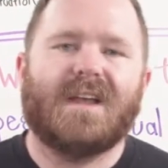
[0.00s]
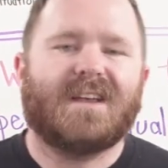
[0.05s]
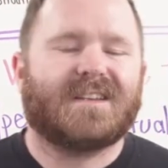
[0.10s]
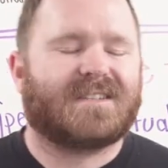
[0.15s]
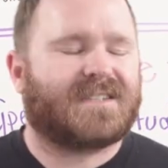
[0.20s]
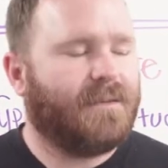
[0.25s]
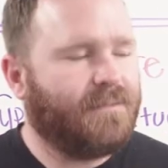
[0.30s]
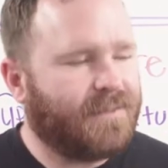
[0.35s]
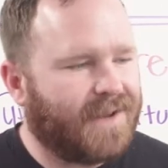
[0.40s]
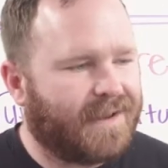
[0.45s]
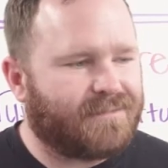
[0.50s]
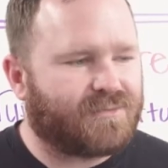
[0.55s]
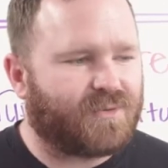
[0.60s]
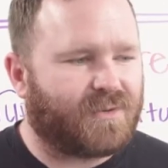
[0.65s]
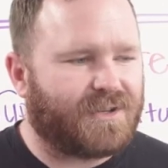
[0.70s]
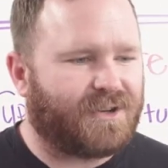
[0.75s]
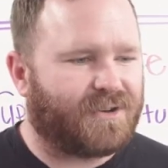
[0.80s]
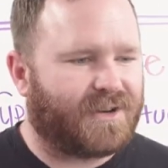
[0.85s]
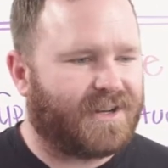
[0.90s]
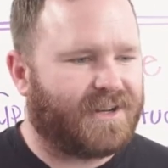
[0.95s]
Sometimes
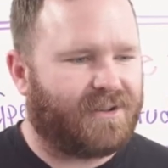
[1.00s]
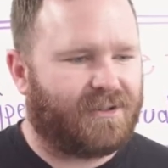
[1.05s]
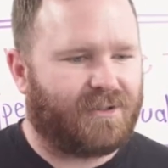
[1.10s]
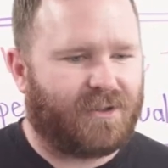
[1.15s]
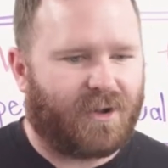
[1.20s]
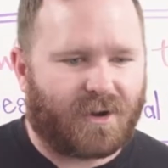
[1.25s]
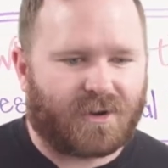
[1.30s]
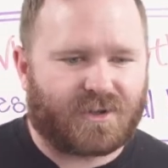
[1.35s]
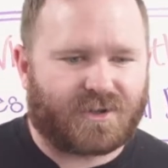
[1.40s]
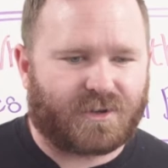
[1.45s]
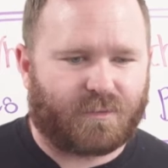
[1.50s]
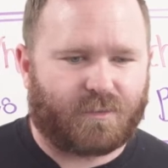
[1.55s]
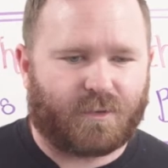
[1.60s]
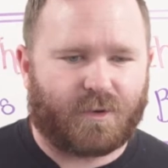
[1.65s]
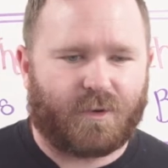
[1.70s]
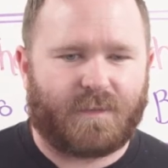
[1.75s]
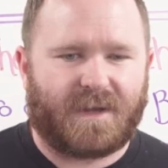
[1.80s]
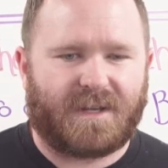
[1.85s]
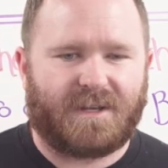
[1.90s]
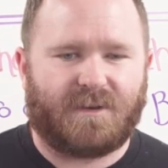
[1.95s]
when you're in a larger
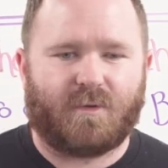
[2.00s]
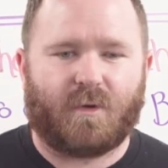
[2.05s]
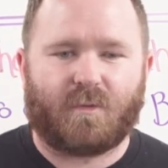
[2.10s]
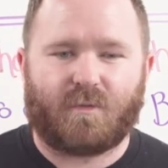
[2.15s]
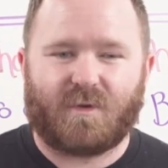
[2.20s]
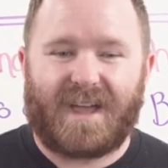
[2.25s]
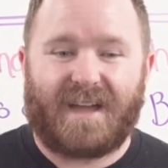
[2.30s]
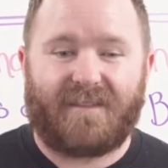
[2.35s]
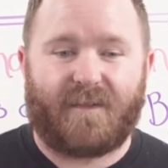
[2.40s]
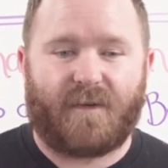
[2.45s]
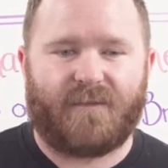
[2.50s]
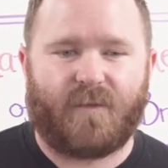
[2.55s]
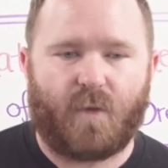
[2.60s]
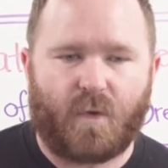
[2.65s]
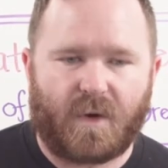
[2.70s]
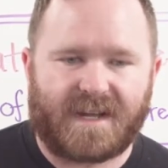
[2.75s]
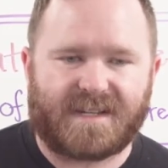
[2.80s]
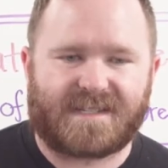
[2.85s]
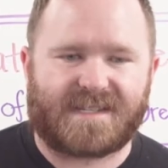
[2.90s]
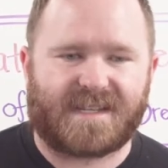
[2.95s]
room and you don't really have a
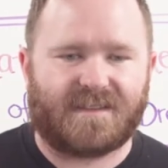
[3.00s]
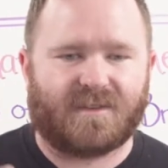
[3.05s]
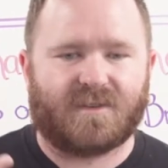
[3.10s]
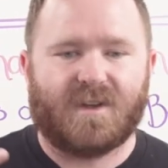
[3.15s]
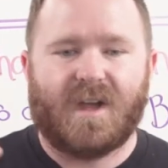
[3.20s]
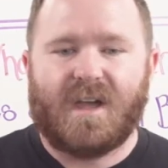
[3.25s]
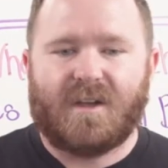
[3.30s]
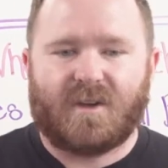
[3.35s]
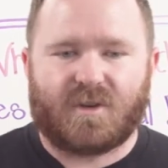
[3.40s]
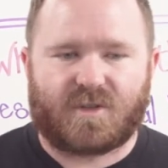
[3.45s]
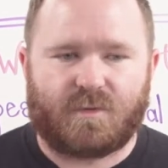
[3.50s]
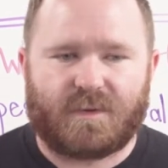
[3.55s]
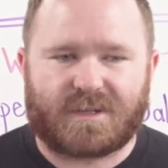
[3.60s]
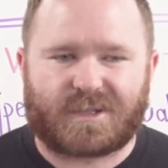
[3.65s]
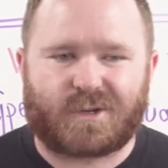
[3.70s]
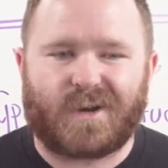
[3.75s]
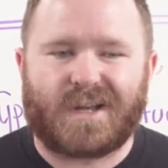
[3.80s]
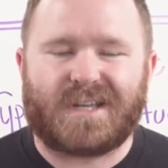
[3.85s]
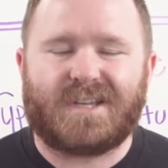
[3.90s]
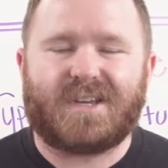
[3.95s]
voice and there, there's too
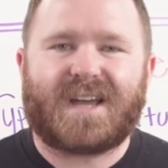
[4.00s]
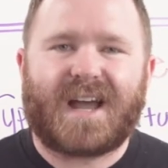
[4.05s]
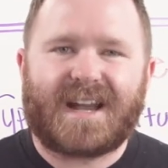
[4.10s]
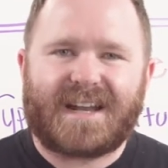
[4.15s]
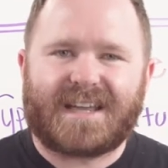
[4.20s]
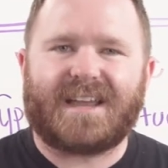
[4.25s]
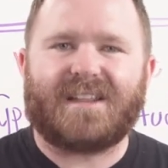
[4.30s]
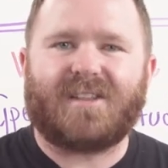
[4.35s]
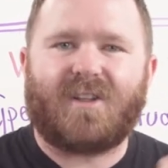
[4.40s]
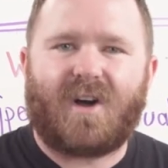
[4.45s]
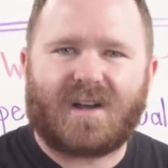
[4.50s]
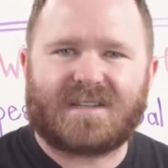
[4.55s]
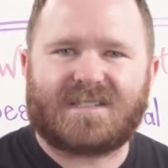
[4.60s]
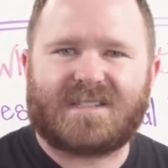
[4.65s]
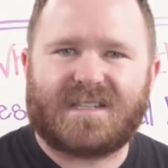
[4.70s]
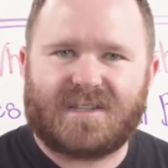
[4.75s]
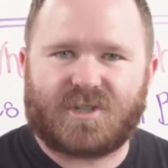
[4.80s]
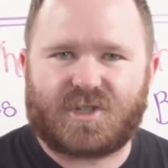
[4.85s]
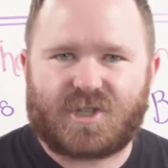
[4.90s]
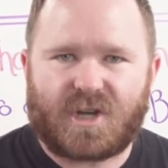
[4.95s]
much going on, you kind of get lost
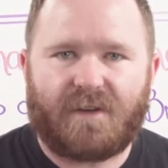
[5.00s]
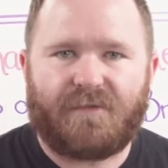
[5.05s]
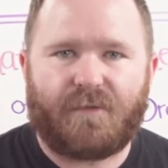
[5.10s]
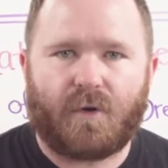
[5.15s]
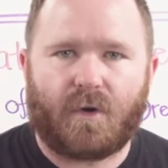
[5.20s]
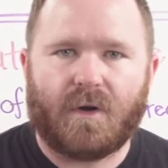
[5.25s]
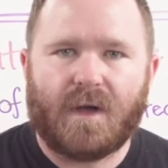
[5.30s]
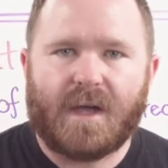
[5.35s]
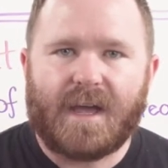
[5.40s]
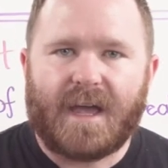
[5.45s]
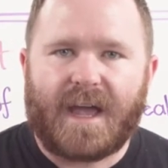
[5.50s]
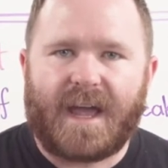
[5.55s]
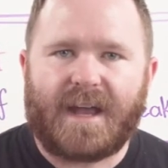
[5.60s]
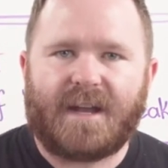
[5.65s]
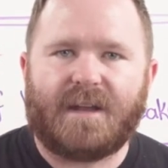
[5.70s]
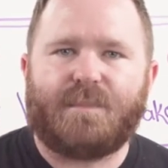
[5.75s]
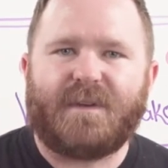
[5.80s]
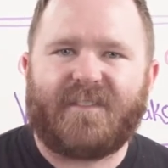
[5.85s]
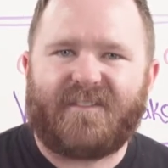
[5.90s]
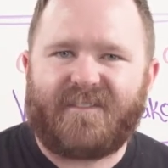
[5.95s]
in the shuffle. And
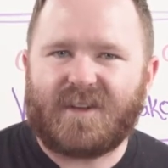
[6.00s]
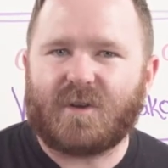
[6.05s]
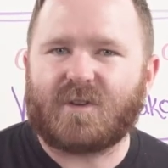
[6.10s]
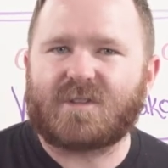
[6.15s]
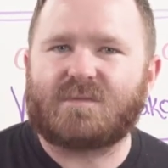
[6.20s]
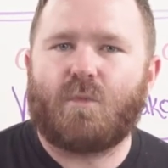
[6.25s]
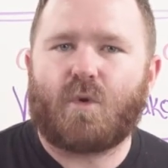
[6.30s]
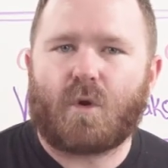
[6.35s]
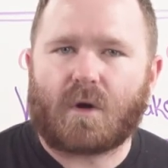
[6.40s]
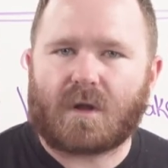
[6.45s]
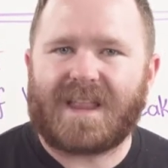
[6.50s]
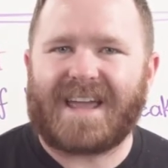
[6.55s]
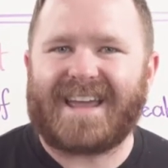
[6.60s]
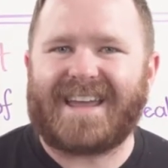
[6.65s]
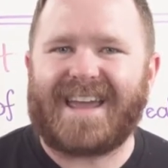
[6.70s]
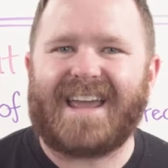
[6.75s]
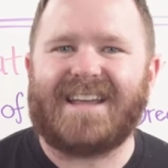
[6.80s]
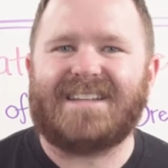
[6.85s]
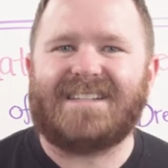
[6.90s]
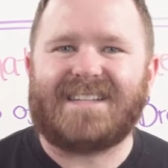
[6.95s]
it, it feels more
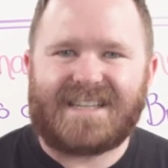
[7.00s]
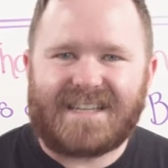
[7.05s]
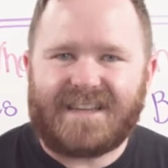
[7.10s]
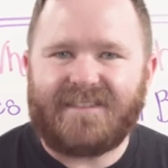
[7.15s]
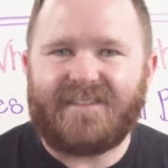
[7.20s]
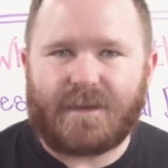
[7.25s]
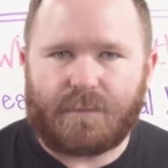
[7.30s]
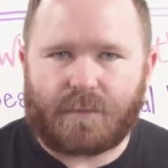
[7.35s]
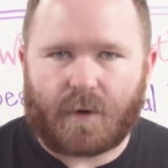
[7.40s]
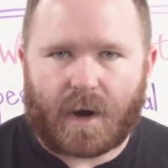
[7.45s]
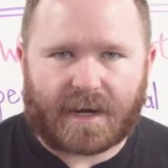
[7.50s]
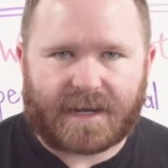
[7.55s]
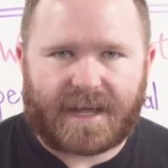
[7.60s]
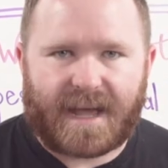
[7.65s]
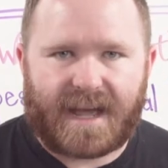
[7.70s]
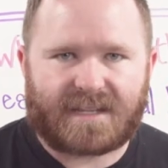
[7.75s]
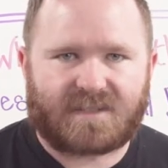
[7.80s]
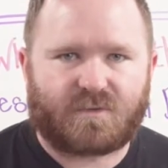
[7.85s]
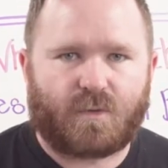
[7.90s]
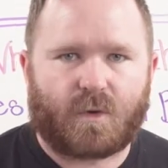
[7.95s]
like a TV
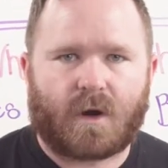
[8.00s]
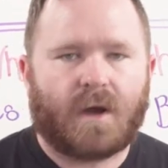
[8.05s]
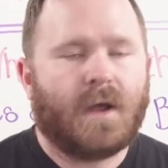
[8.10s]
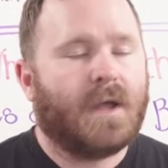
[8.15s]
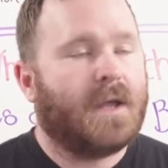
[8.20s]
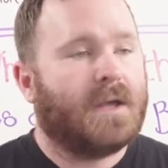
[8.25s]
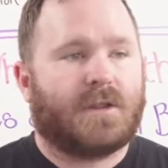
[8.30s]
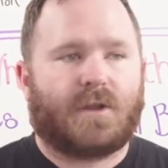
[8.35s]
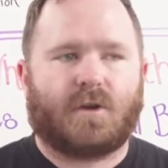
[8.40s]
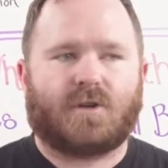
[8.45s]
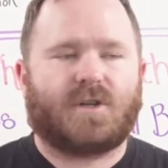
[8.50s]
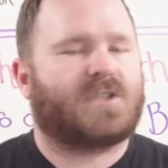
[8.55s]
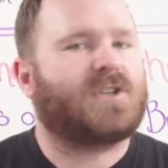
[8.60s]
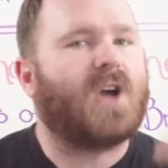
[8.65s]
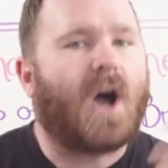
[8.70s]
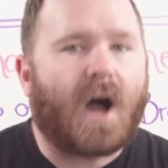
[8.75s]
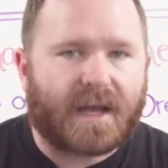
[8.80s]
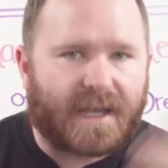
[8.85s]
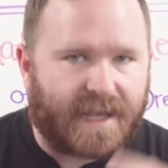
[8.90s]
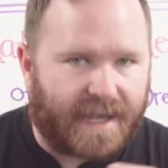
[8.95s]
broadcast where they're just
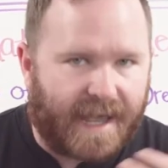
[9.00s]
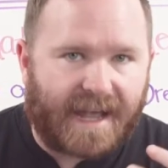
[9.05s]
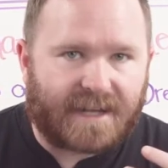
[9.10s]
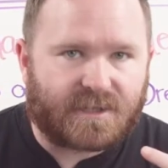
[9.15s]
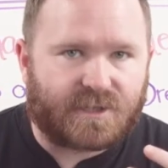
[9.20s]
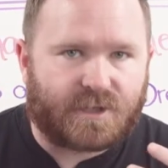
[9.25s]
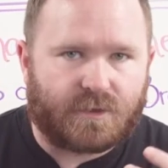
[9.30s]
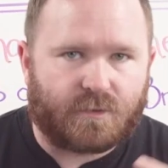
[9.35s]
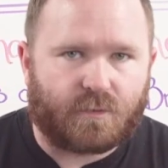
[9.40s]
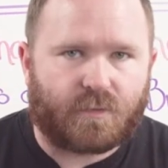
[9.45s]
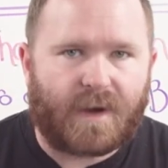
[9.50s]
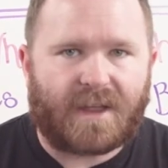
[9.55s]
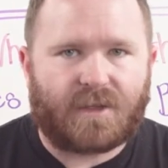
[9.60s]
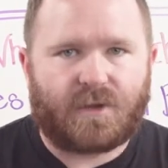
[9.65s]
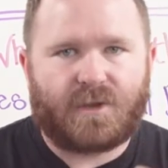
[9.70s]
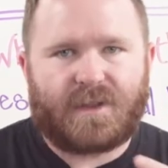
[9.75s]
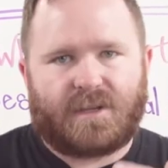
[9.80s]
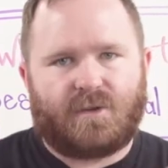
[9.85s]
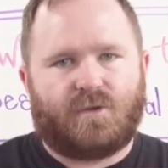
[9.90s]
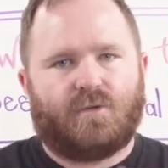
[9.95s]
talking at at you
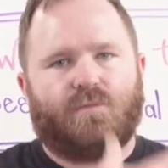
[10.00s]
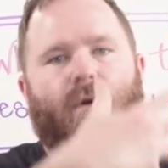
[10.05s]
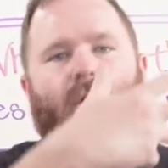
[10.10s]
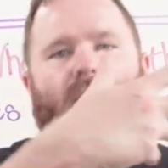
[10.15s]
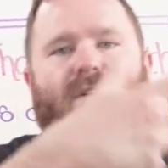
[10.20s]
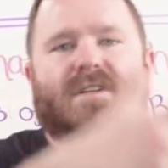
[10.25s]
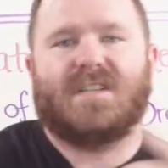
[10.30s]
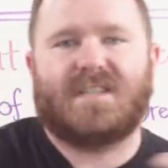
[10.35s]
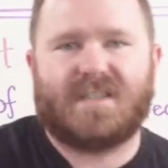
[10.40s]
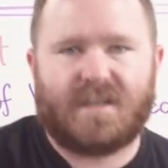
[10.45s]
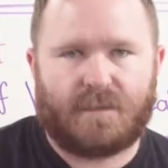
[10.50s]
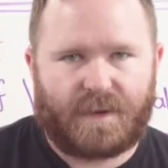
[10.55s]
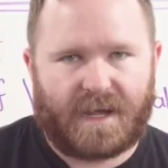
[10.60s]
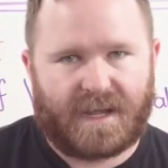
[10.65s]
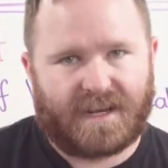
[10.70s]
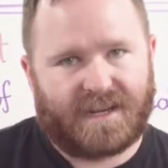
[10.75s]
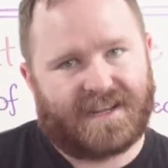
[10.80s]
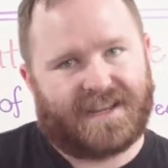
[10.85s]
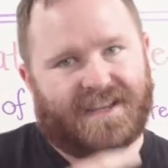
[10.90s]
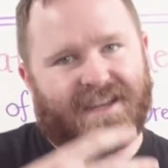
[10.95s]
rather than you
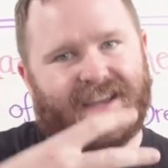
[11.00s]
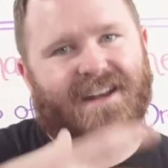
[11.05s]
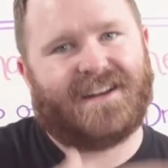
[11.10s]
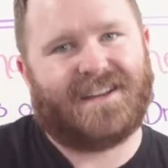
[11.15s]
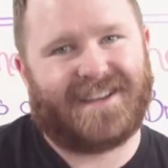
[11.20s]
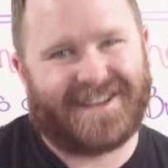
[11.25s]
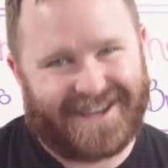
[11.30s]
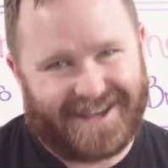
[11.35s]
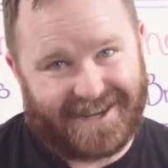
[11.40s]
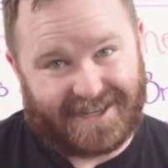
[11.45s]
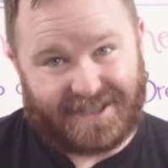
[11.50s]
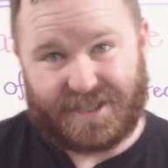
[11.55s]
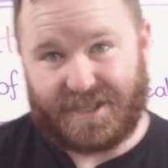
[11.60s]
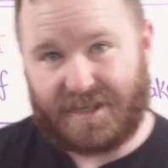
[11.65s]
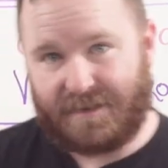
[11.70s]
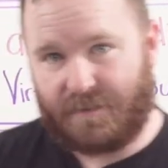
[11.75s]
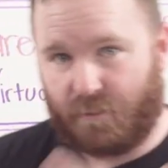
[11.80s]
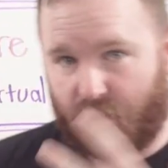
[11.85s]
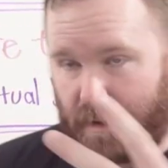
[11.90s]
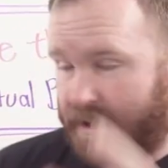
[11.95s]
participating and engaging,
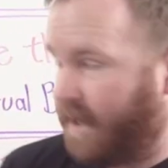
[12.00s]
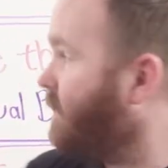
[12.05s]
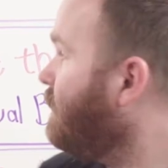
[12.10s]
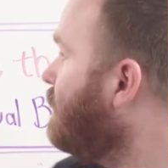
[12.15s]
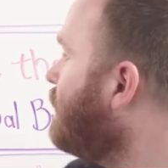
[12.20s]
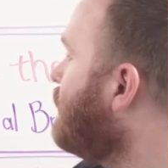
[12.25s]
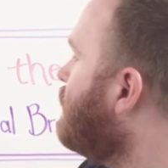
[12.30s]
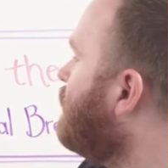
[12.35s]
right?